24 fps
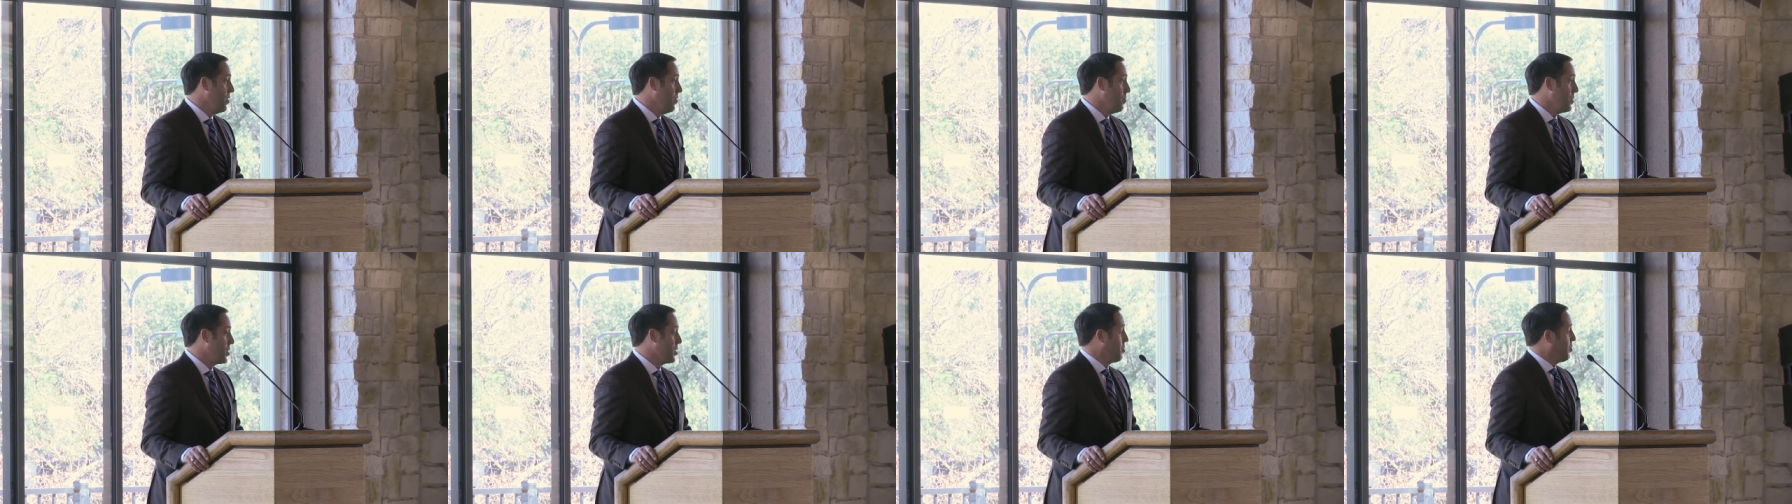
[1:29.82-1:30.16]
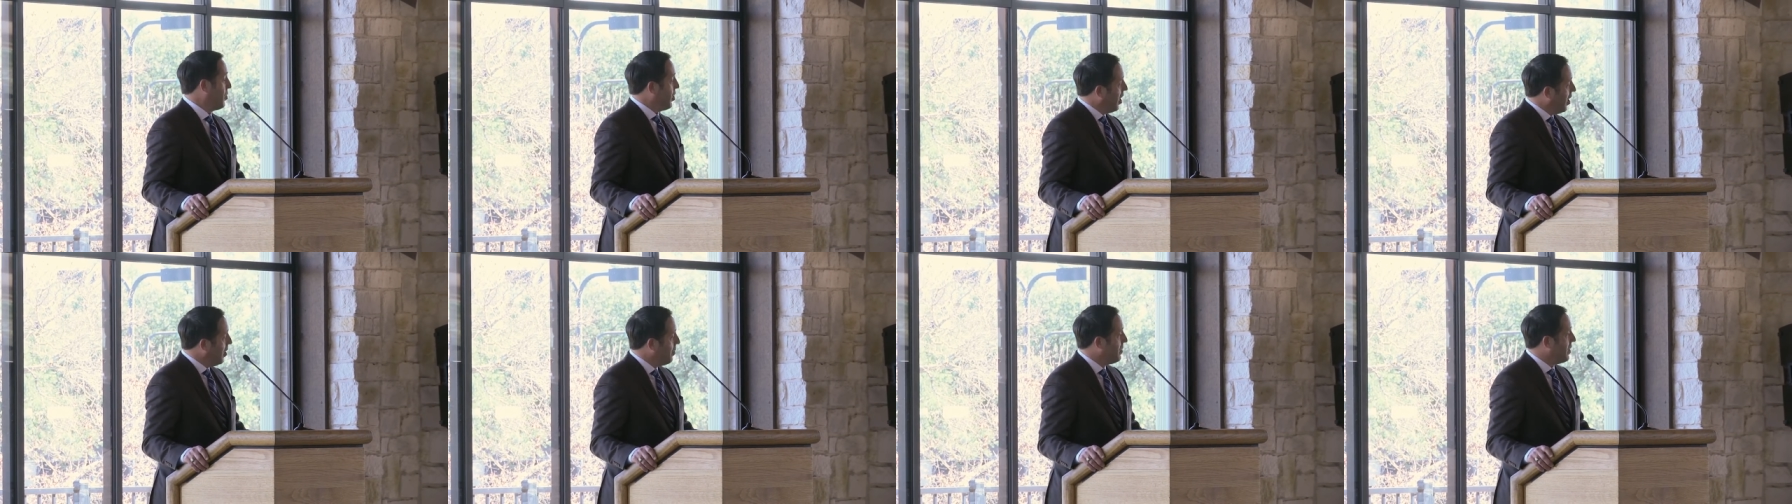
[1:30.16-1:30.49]
But the
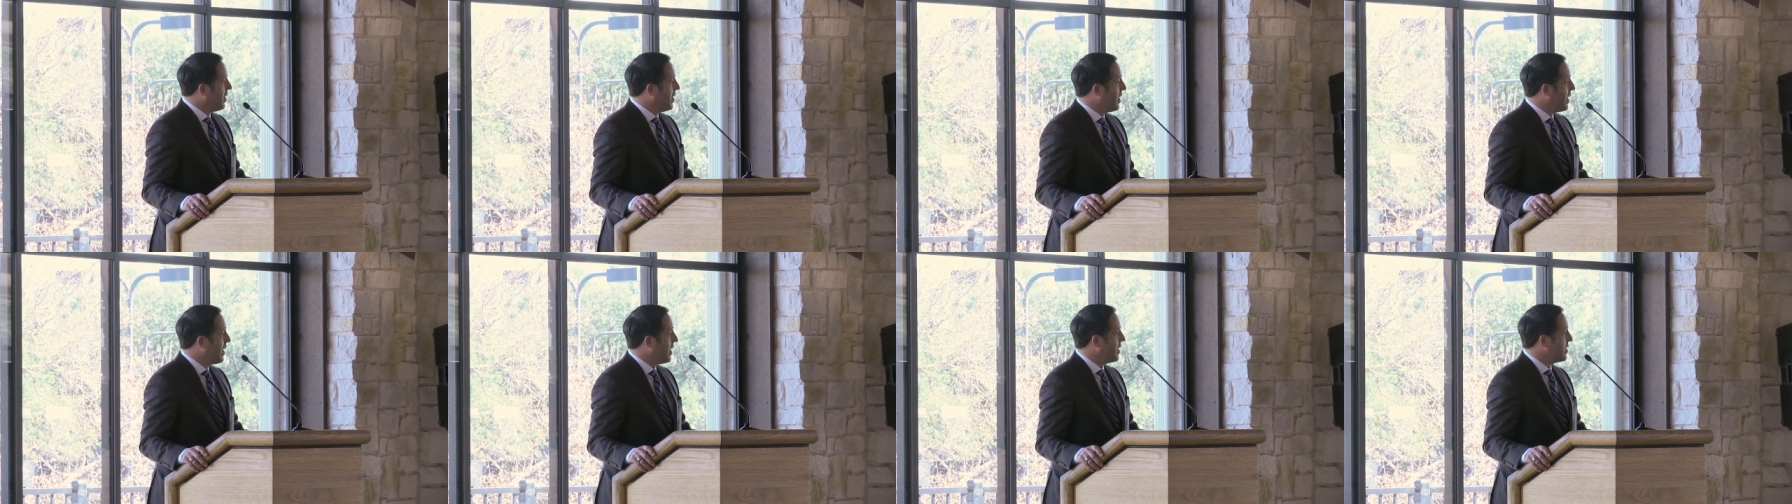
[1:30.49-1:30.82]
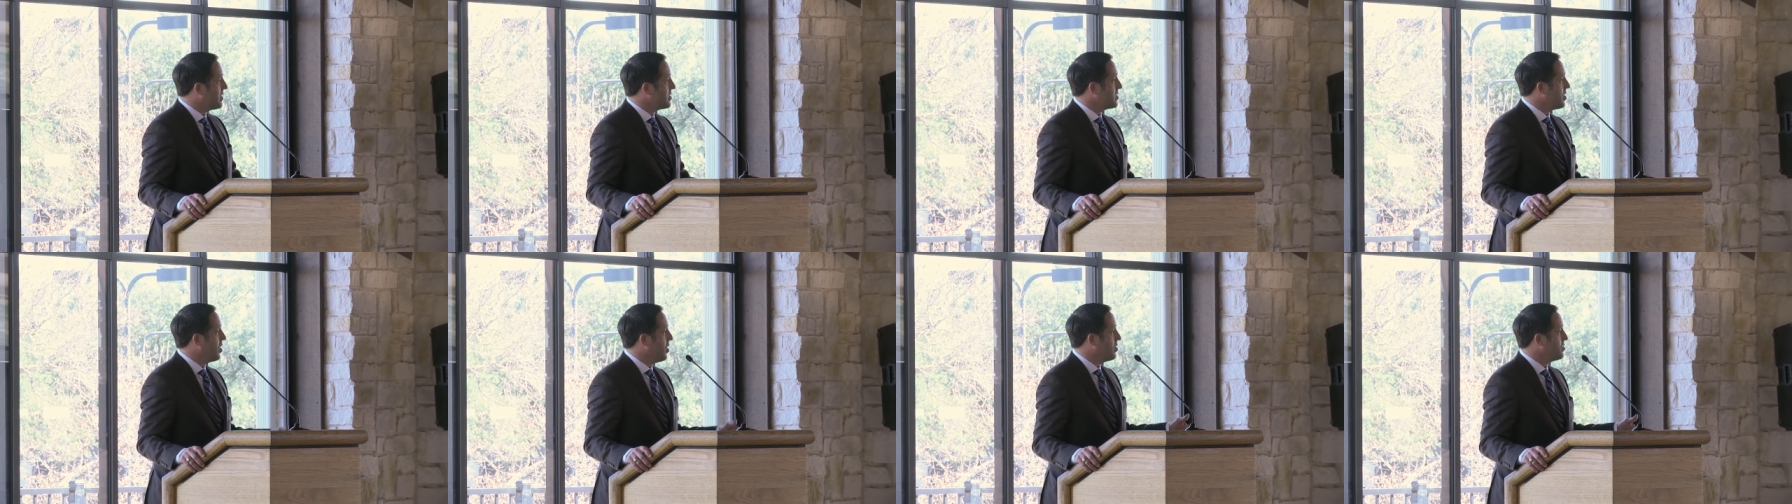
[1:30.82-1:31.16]
problem I had
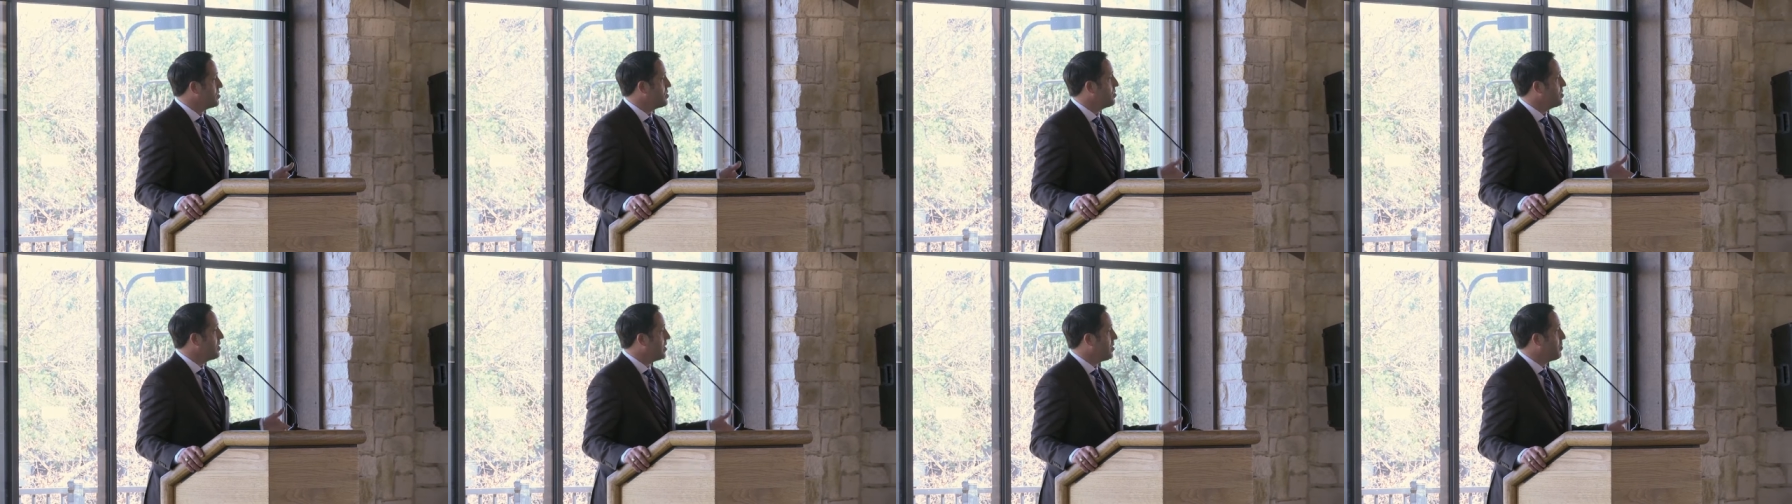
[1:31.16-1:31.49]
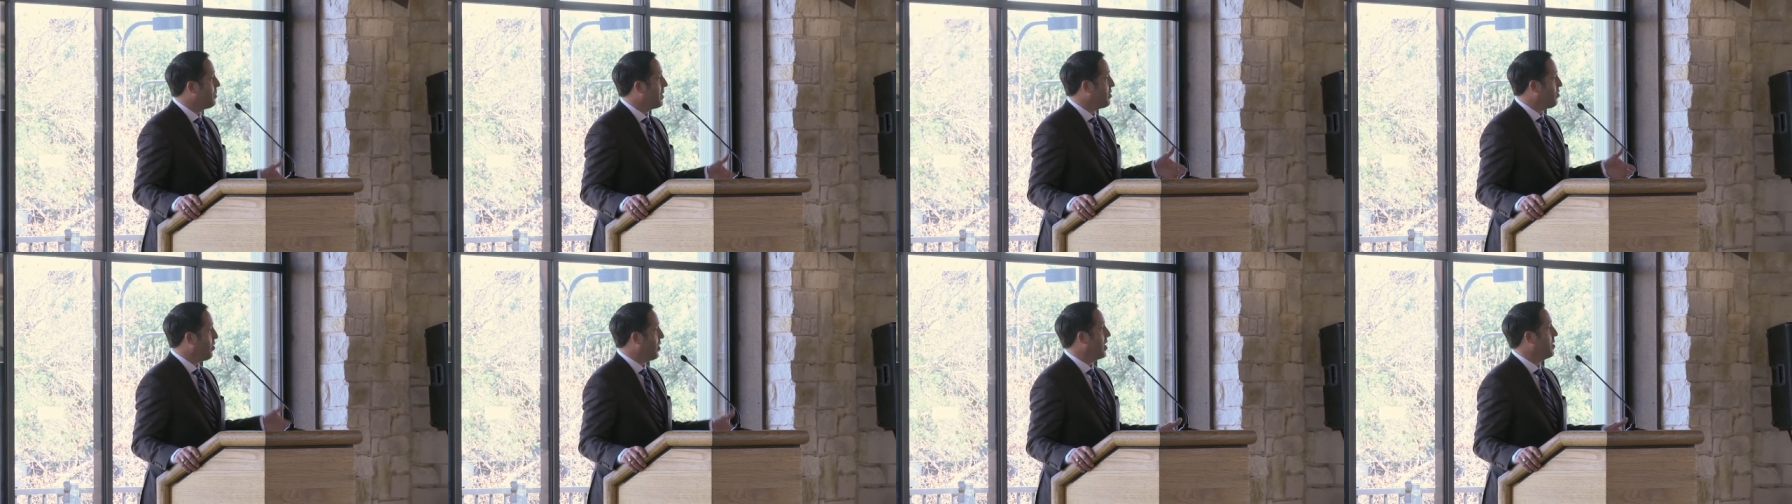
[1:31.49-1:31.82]
is I also needed
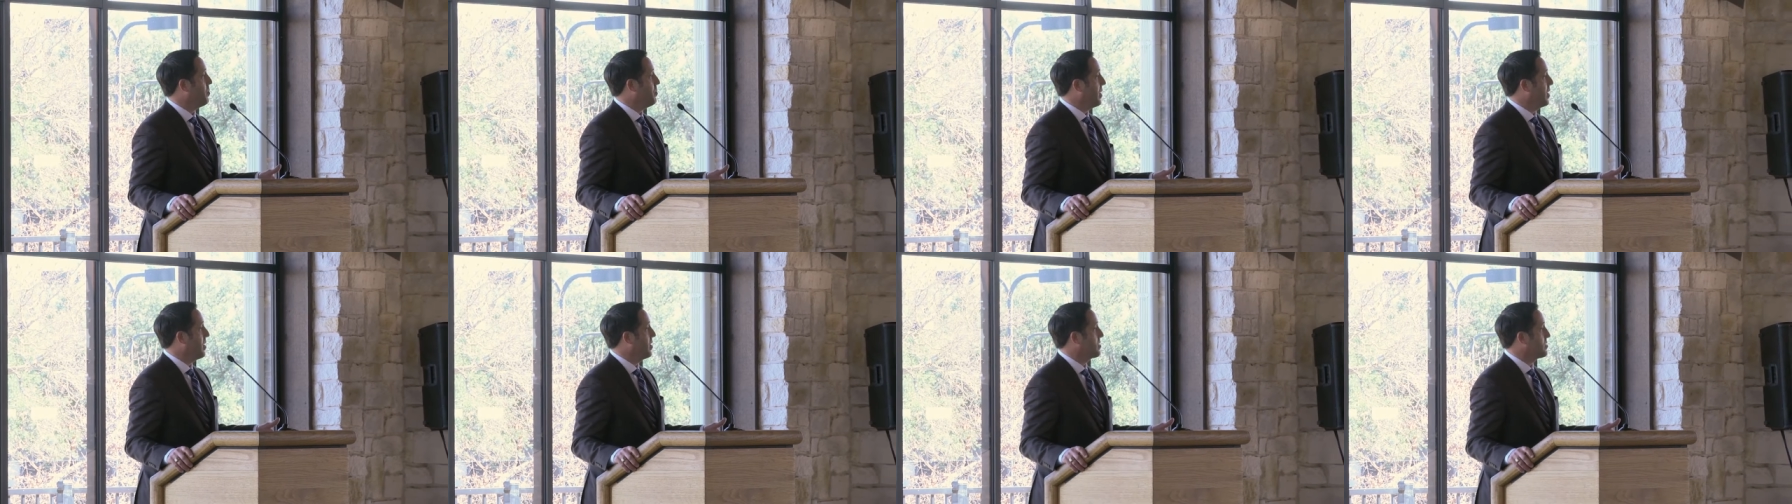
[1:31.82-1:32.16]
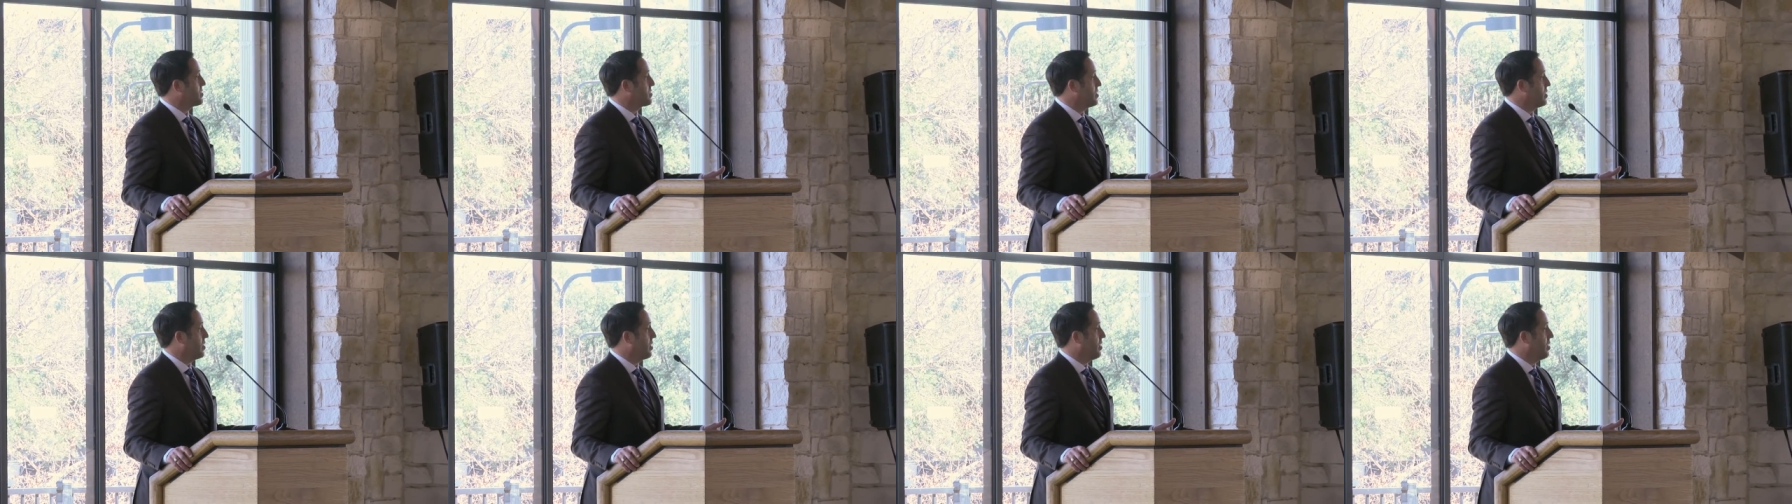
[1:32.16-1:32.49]
my
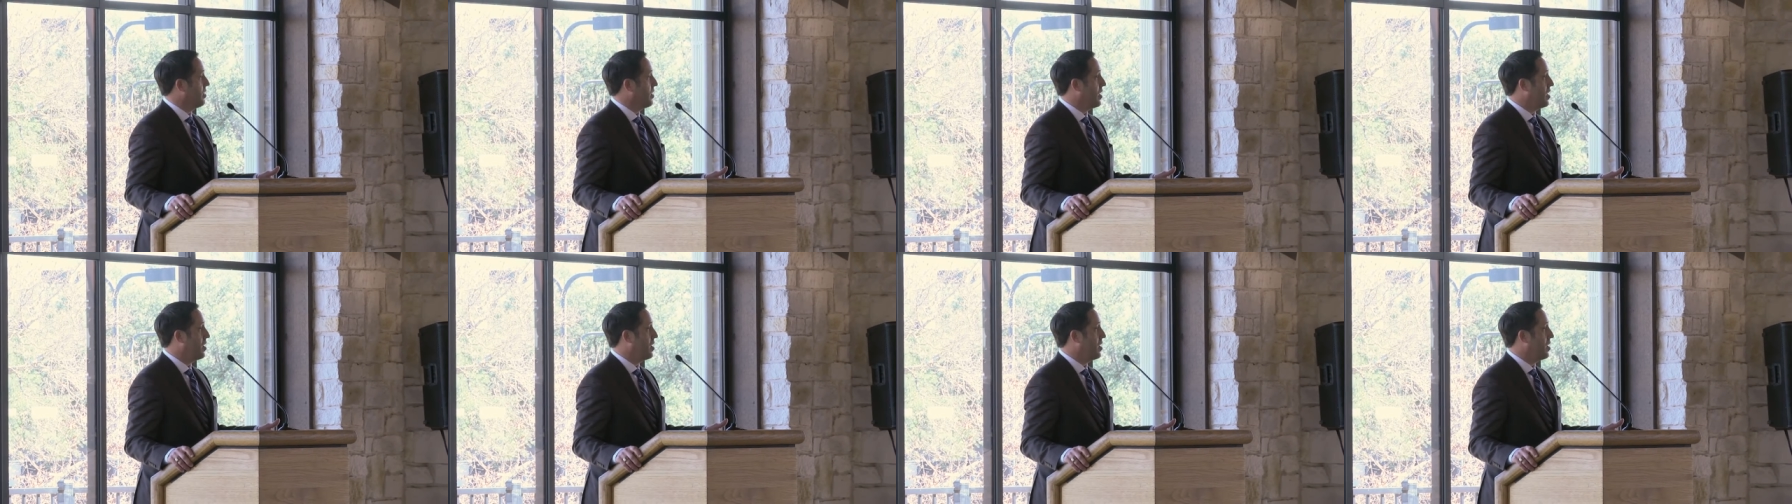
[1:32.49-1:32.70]
grandparents there.